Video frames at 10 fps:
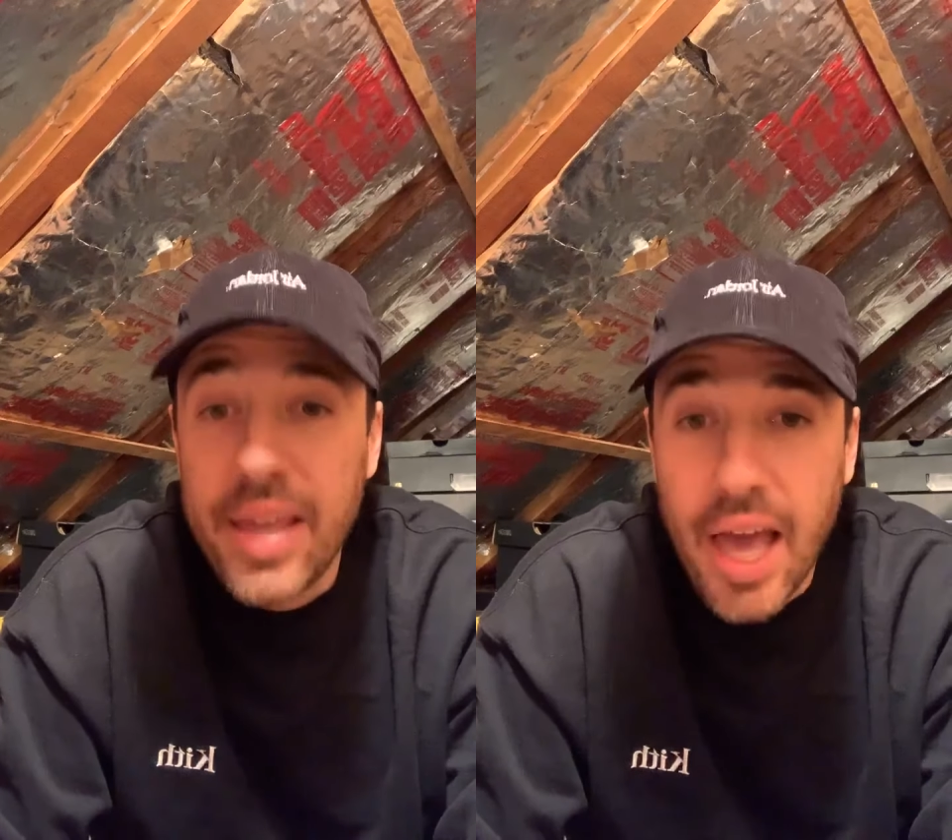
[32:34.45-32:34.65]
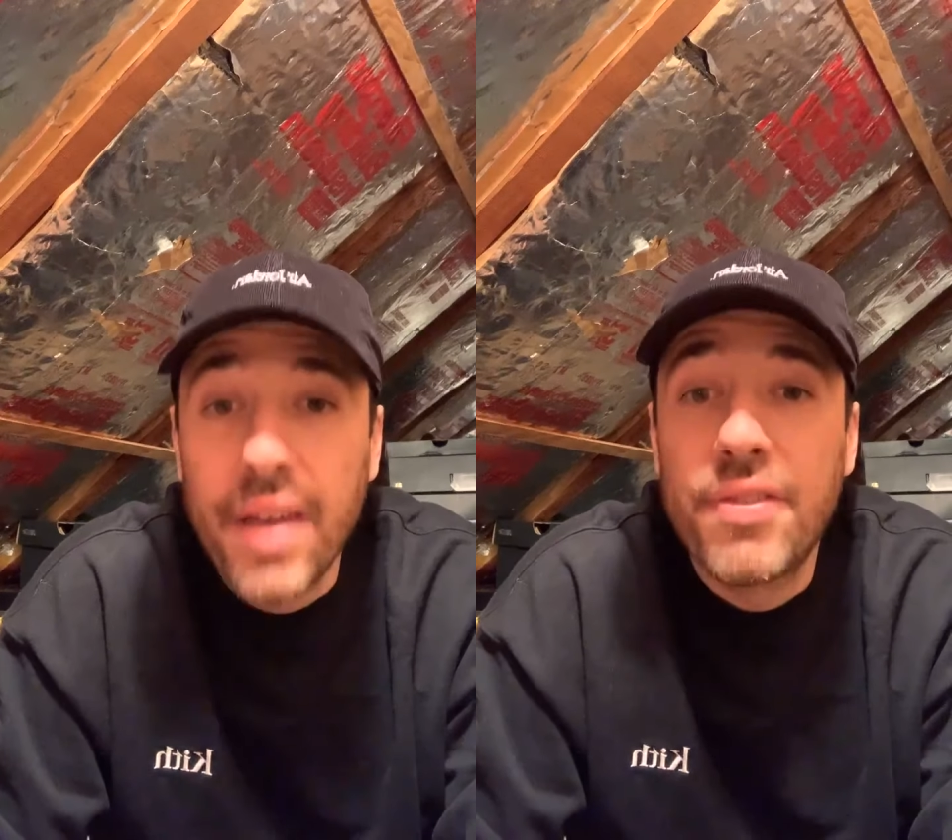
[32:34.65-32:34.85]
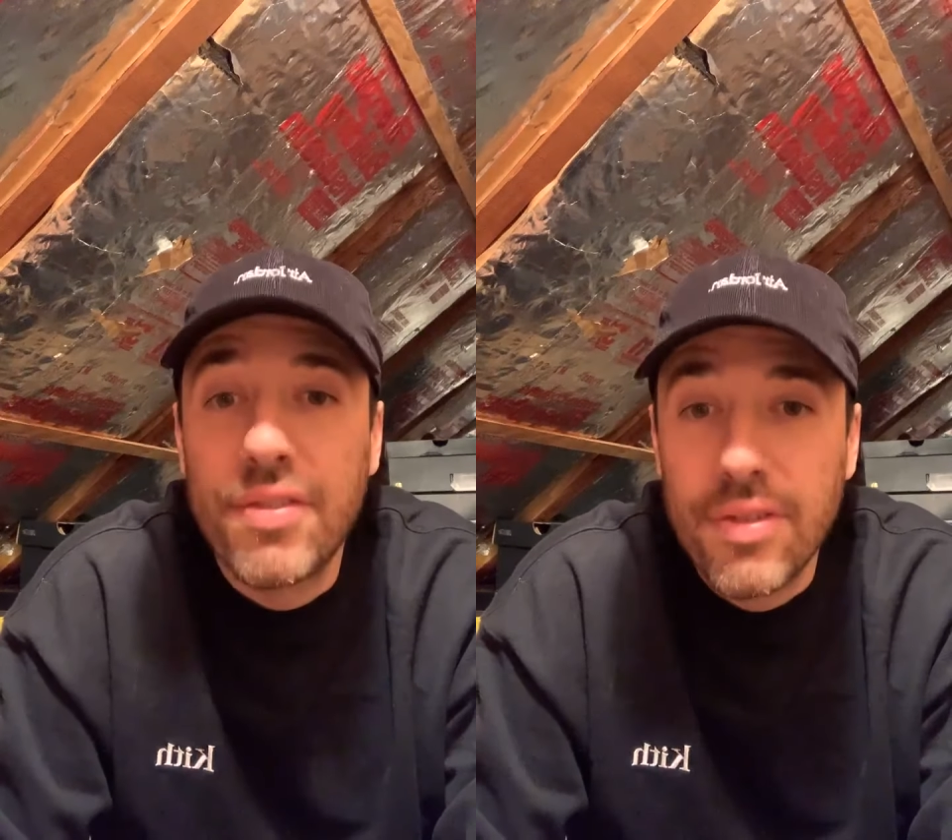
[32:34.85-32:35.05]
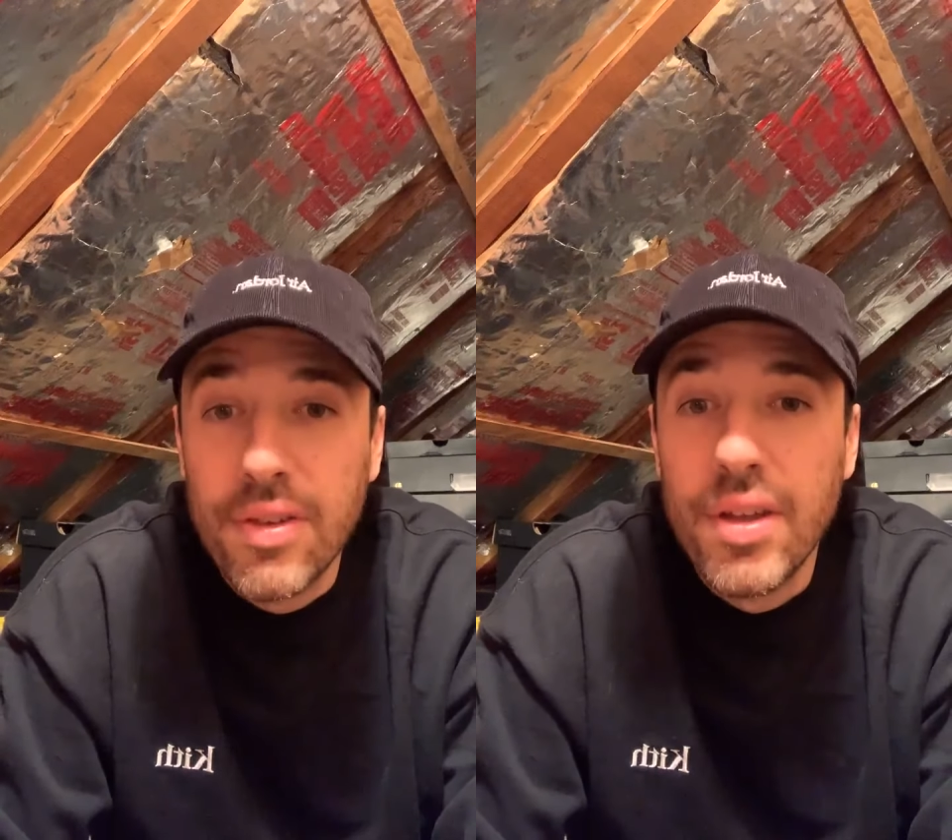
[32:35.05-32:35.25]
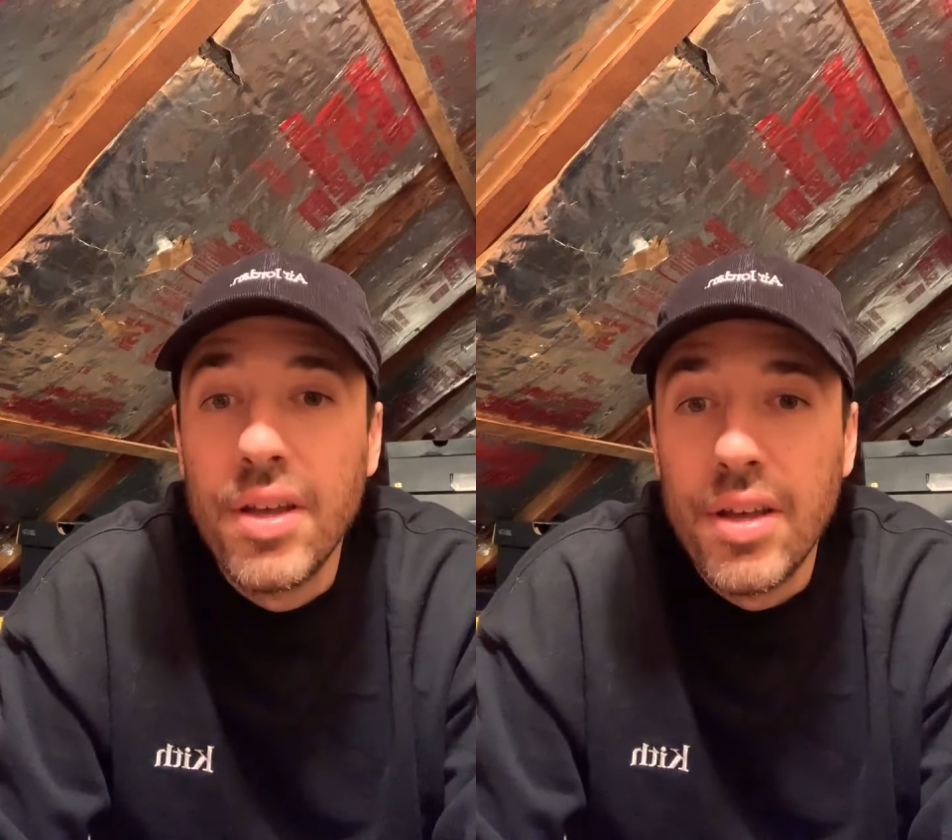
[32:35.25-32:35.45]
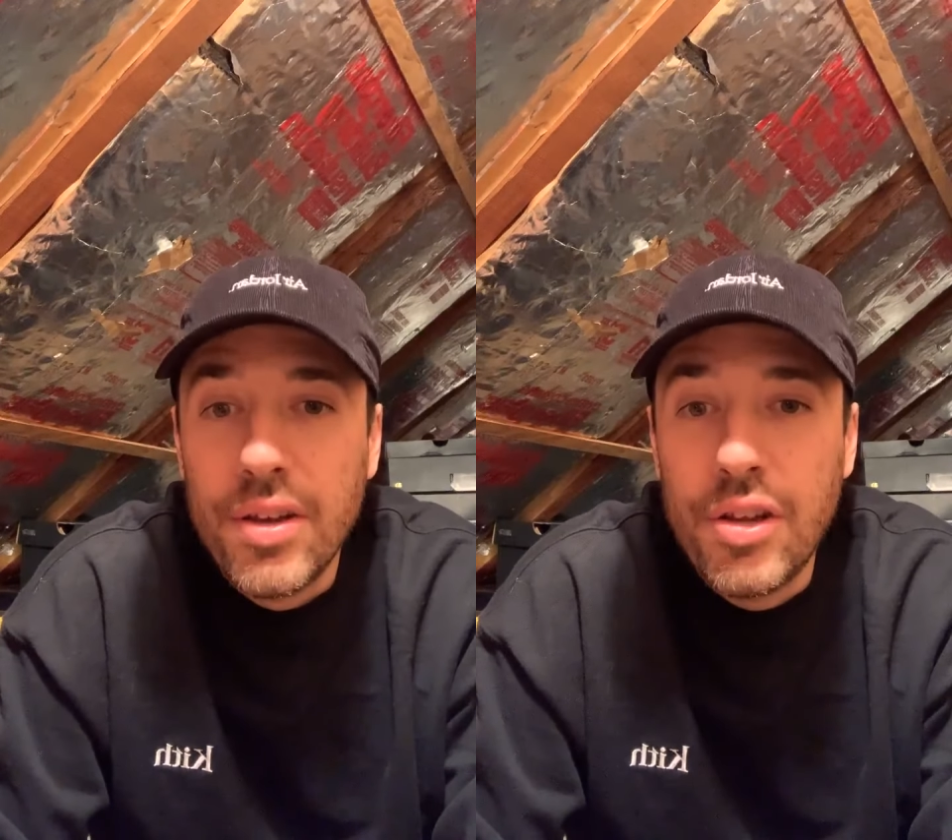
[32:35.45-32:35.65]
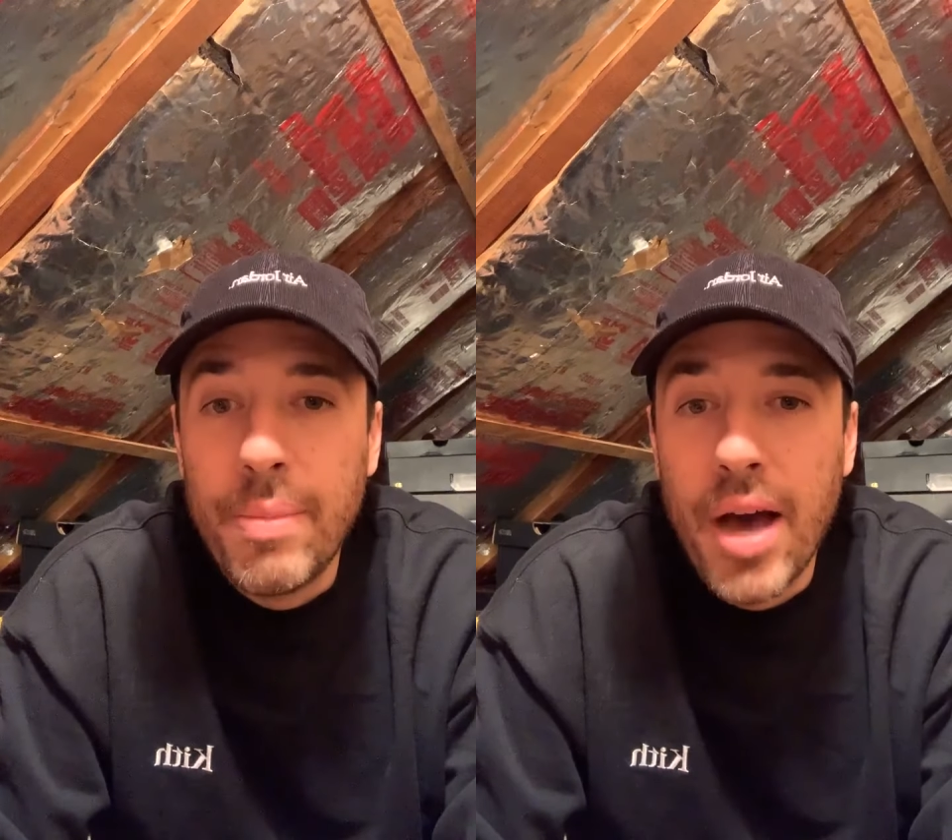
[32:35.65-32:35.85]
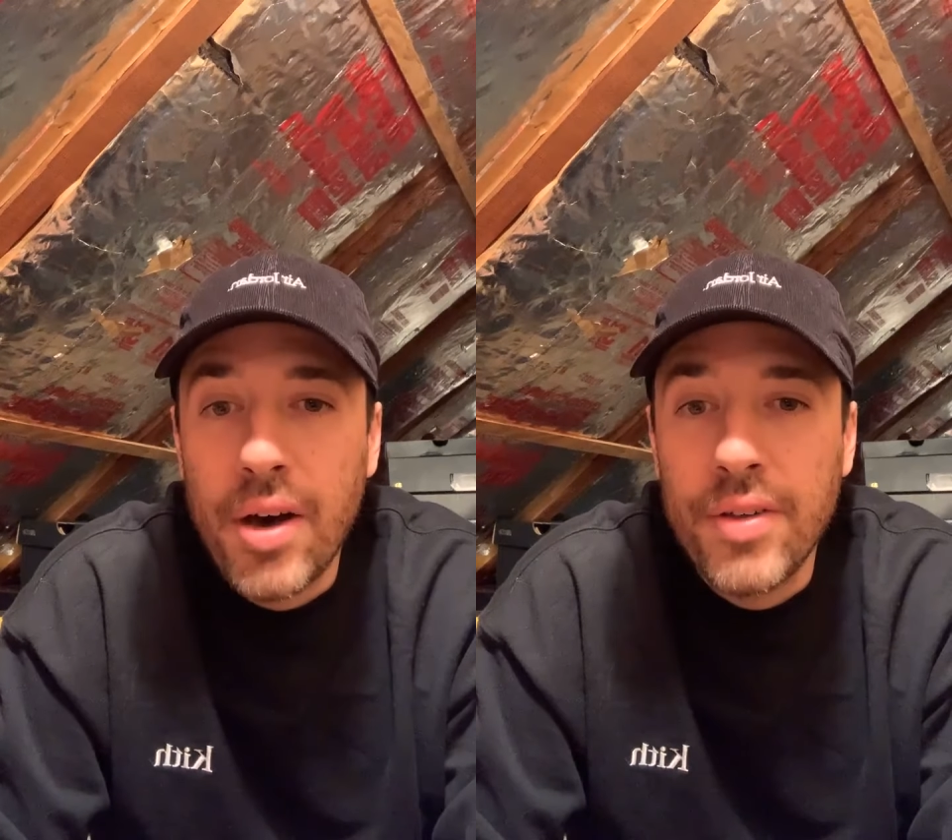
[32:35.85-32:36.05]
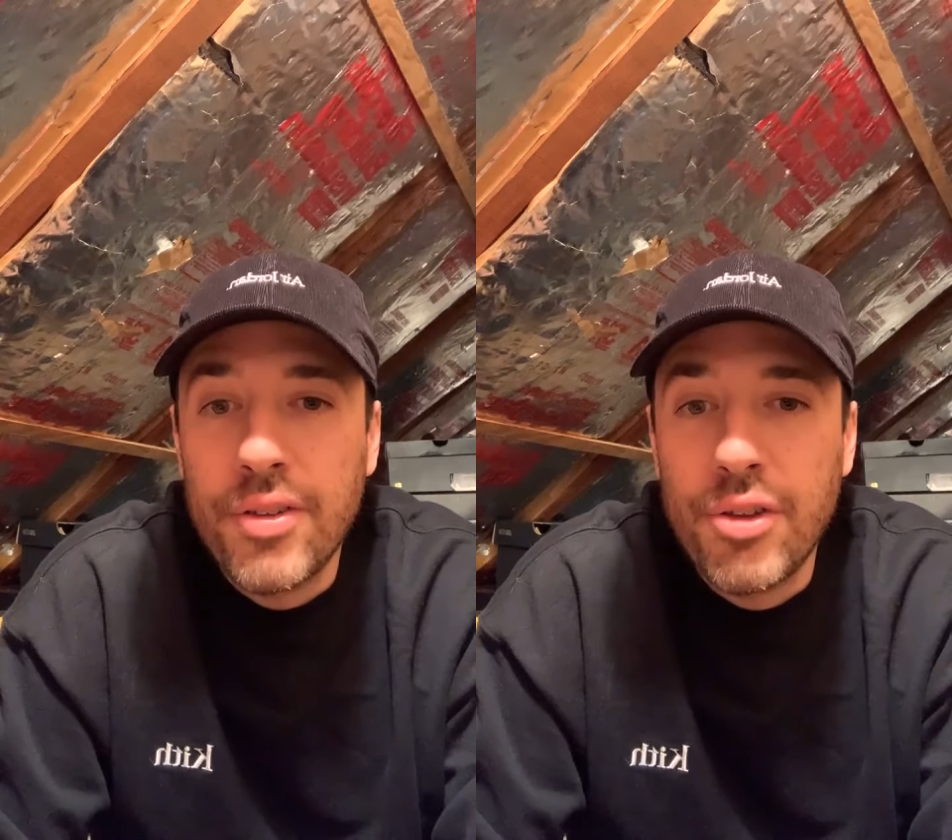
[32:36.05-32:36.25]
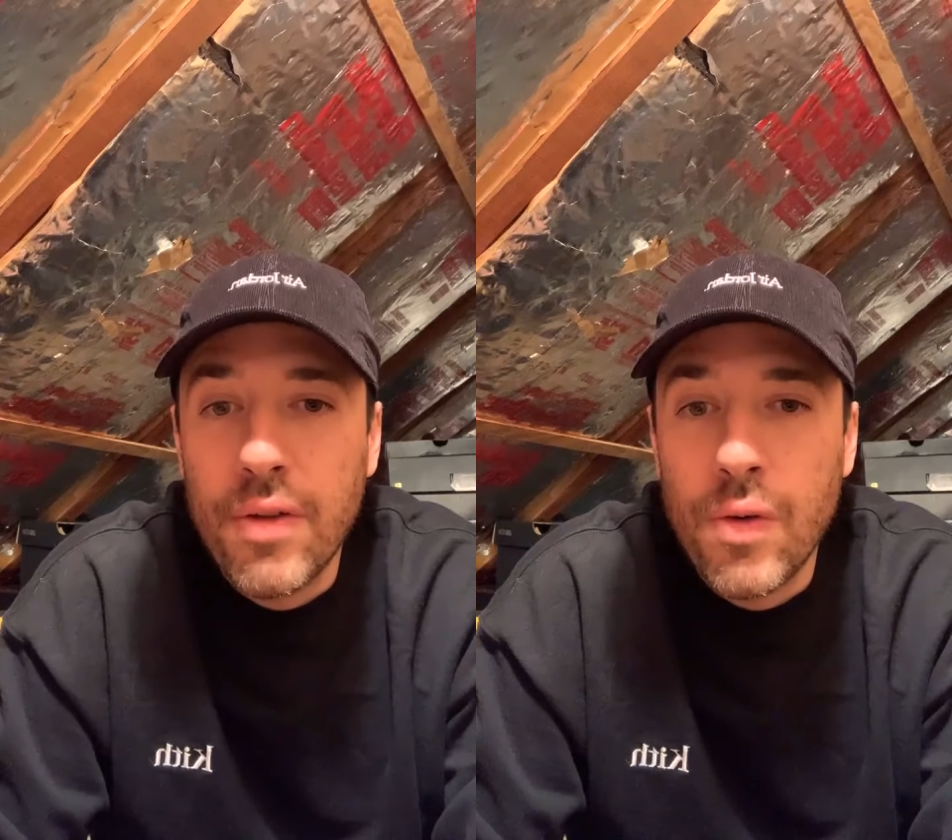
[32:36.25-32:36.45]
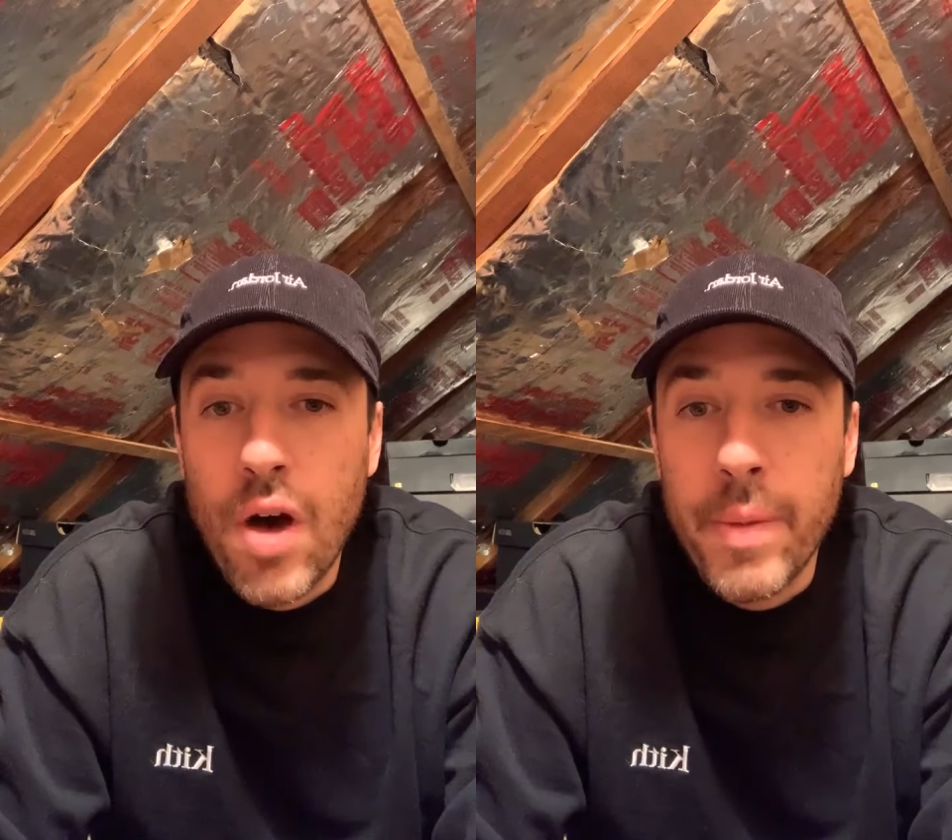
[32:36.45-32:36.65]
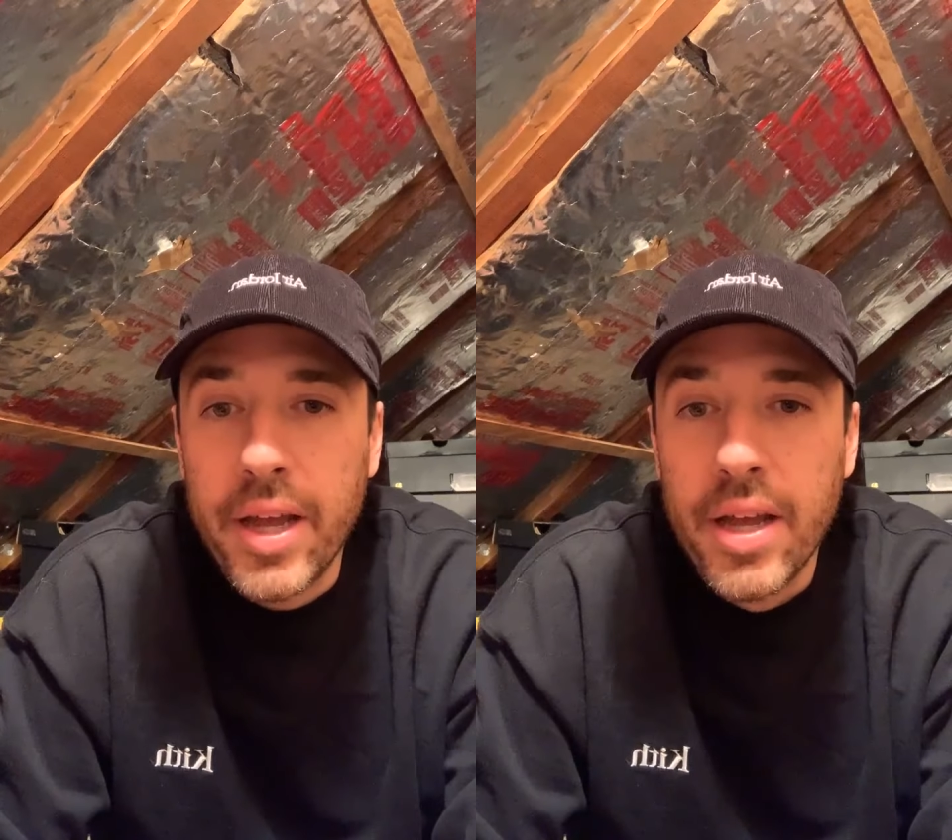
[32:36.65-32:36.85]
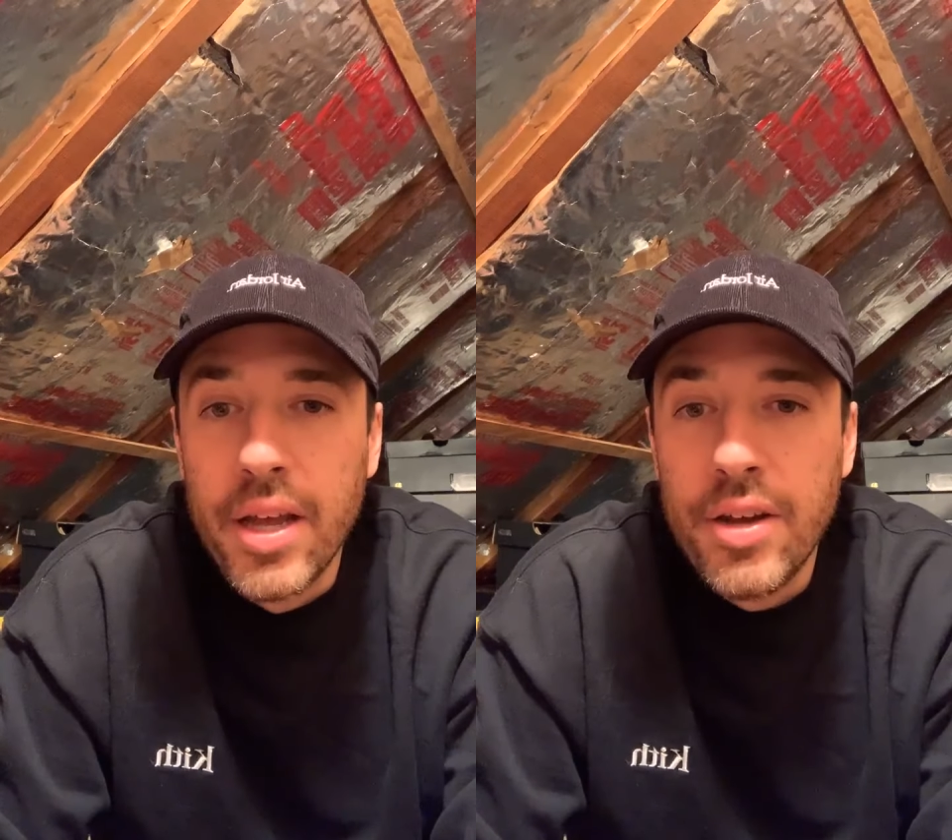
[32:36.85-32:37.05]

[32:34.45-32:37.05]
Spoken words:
Yes, New Balance is overwhelming.